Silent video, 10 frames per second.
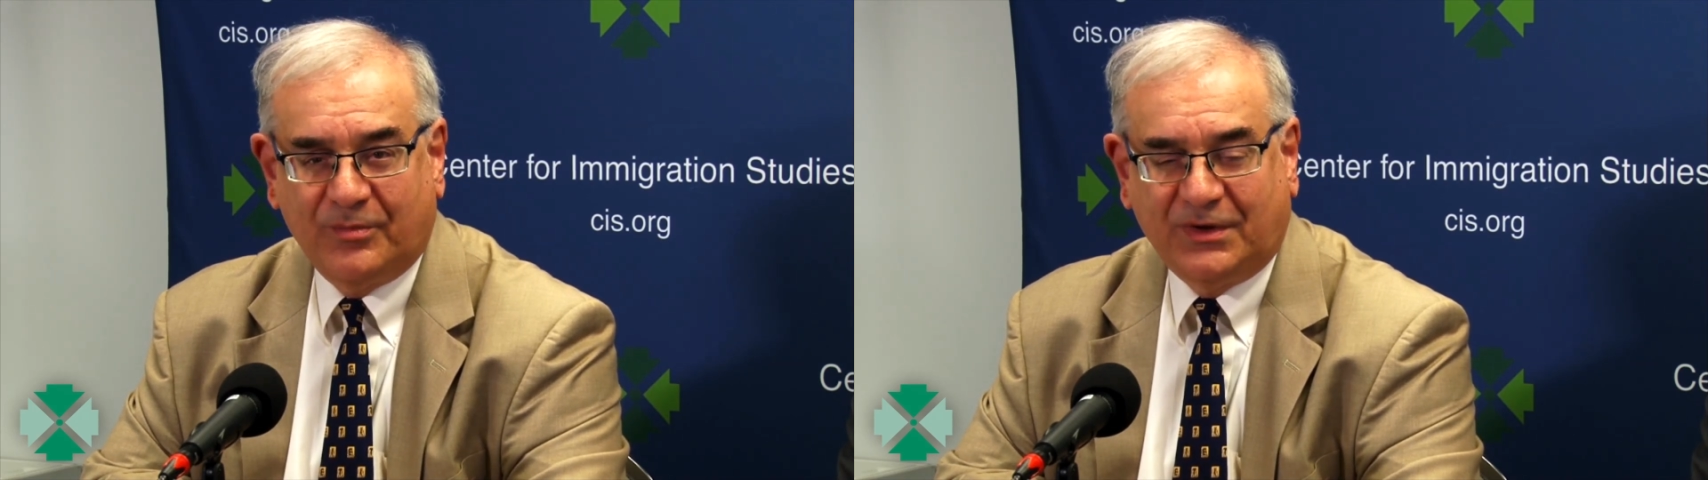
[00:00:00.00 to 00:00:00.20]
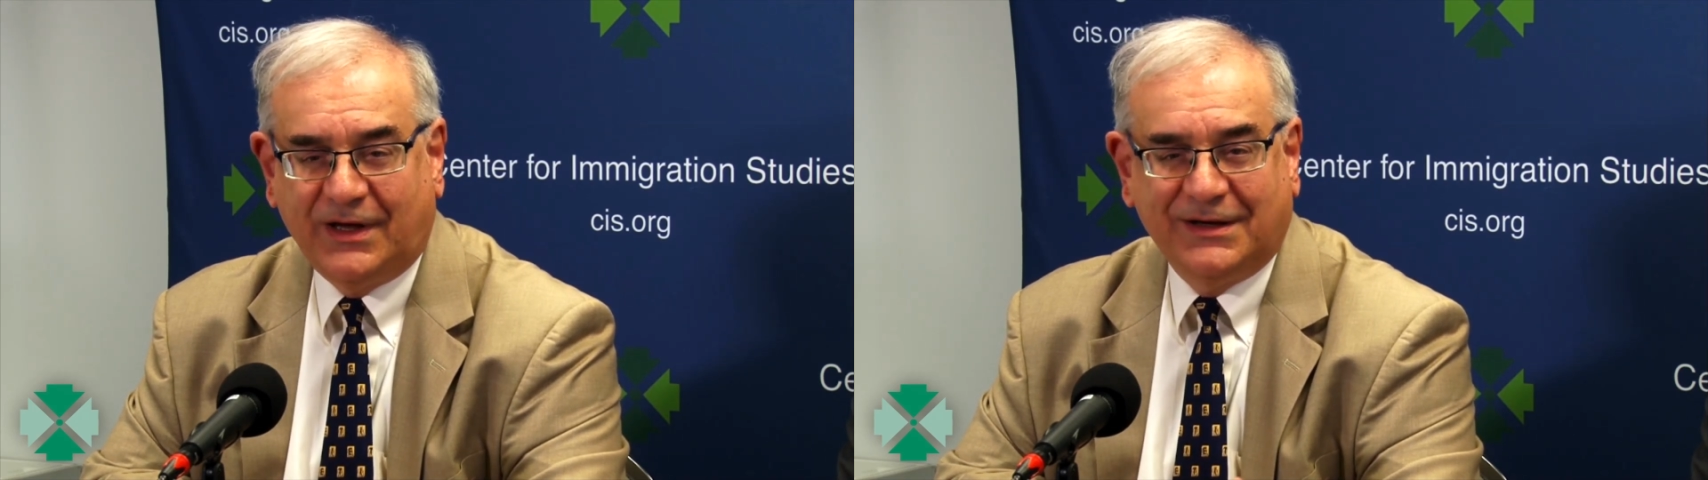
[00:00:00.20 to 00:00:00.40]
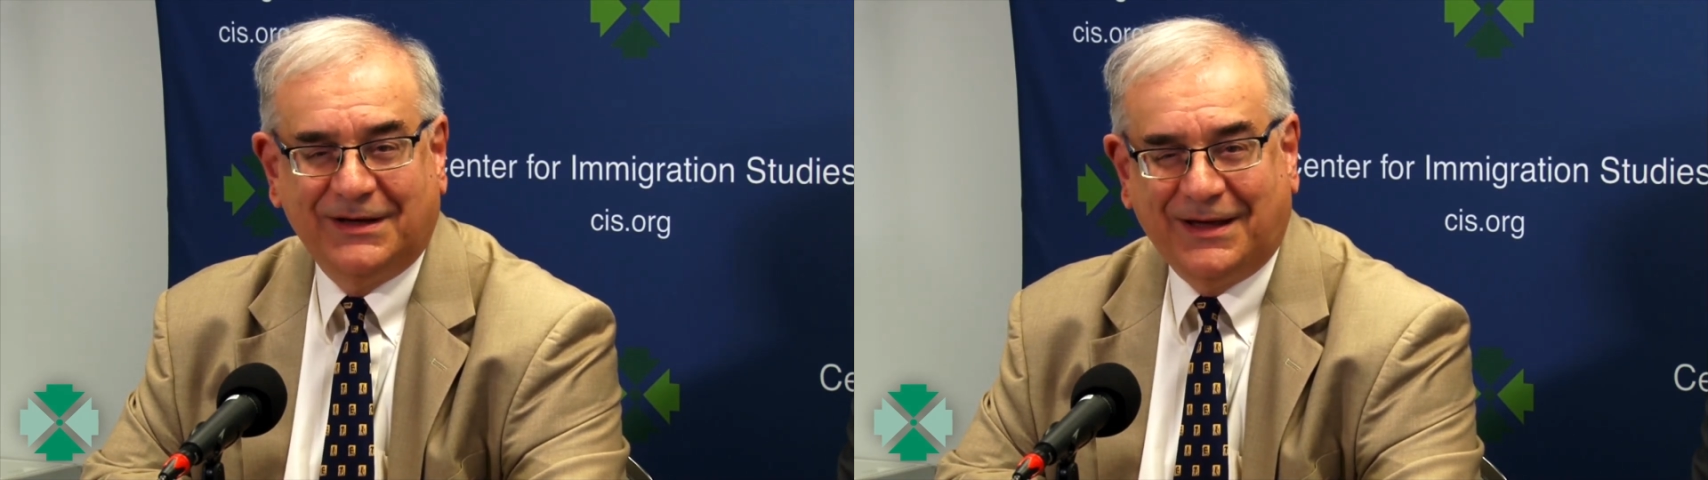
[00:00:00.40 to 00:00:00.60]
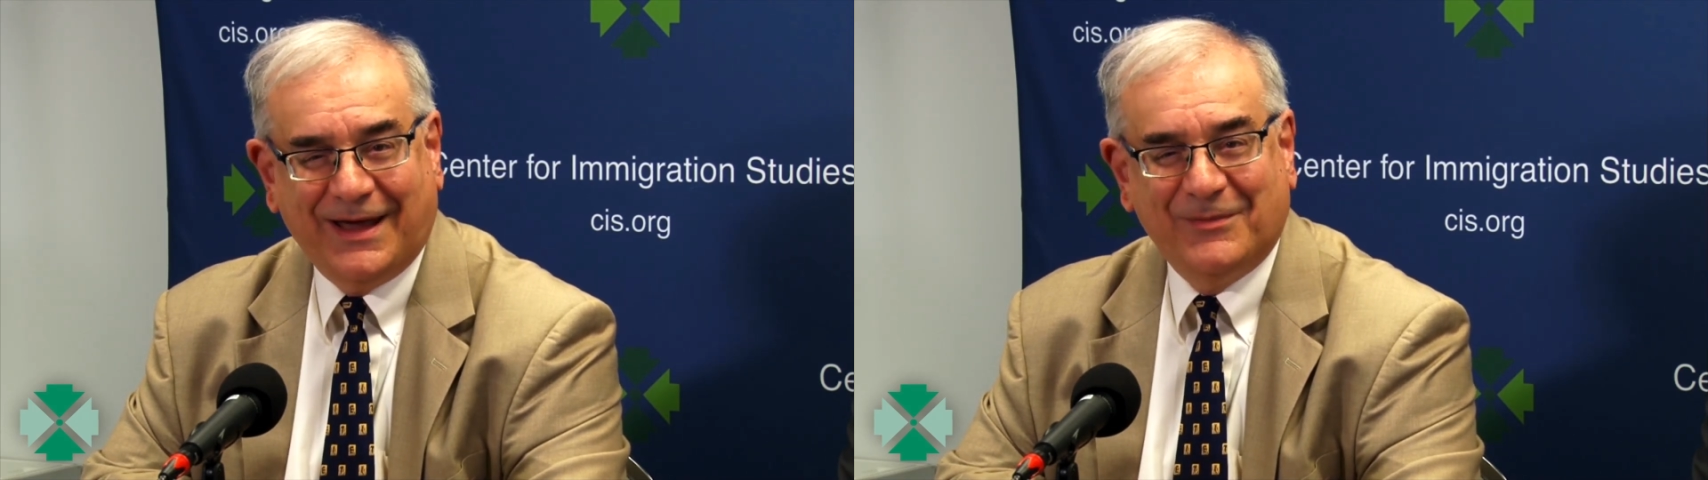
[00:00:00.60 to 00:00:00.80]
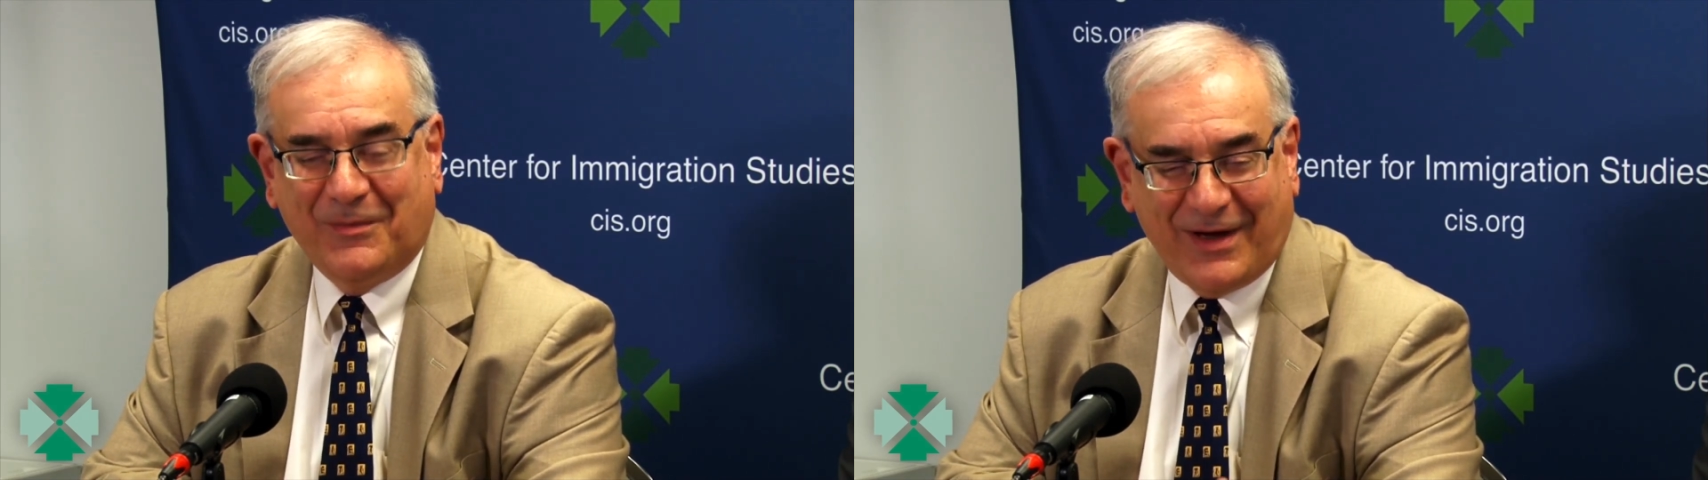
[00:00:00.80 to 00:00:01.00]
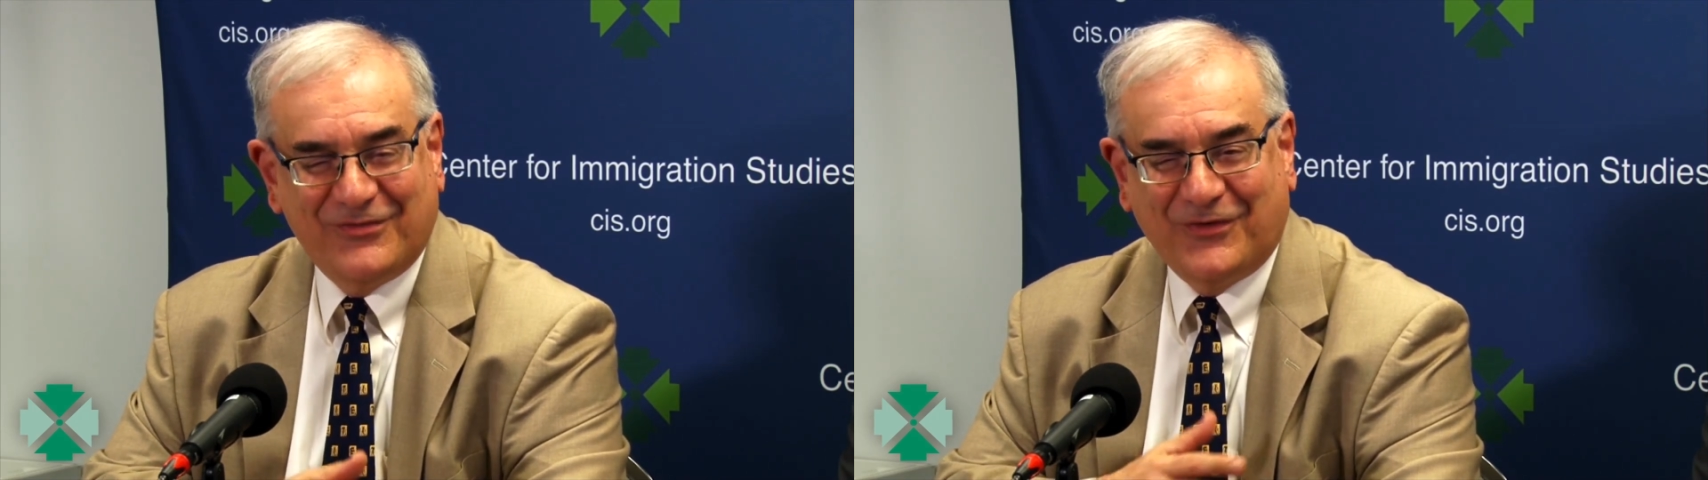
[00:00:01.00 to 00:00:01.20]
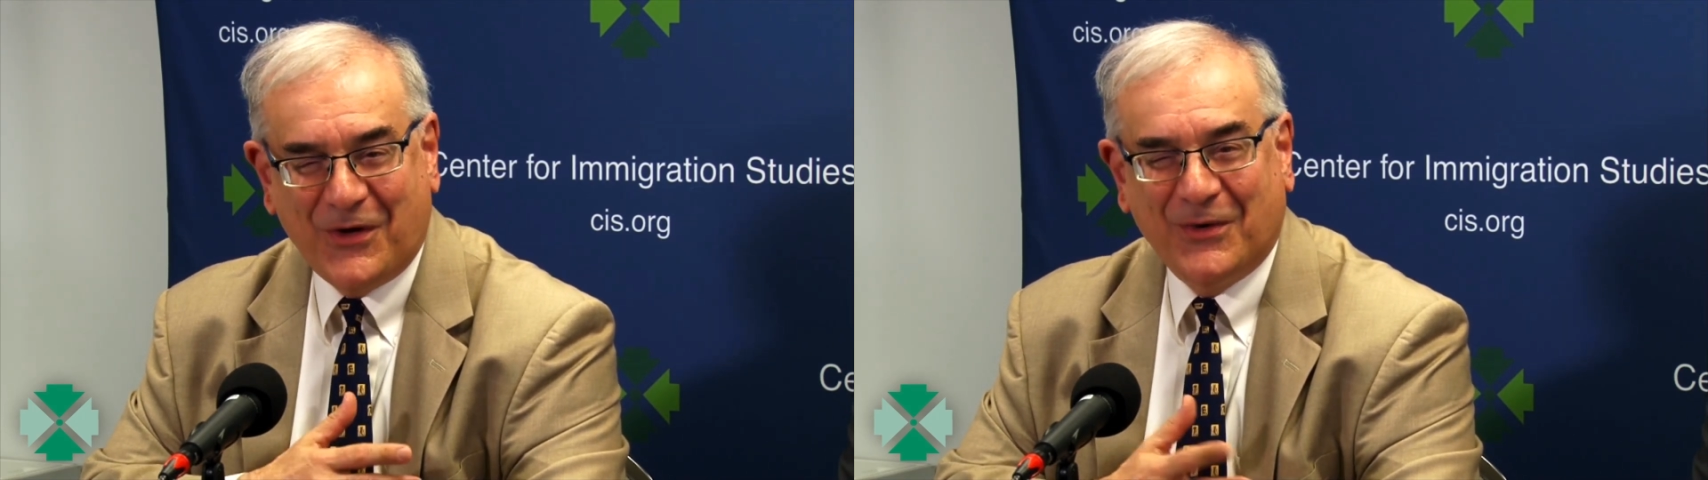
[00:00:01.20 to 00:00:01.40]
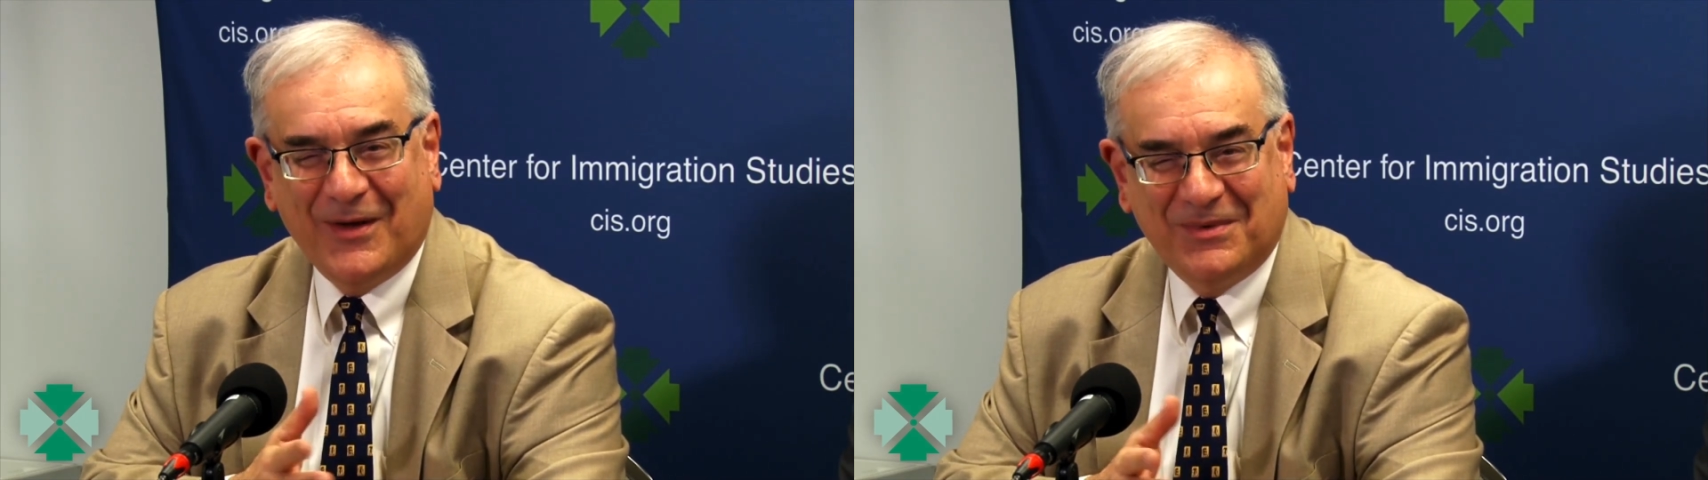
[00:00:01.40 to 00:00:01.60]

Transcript: playing a game on my phone.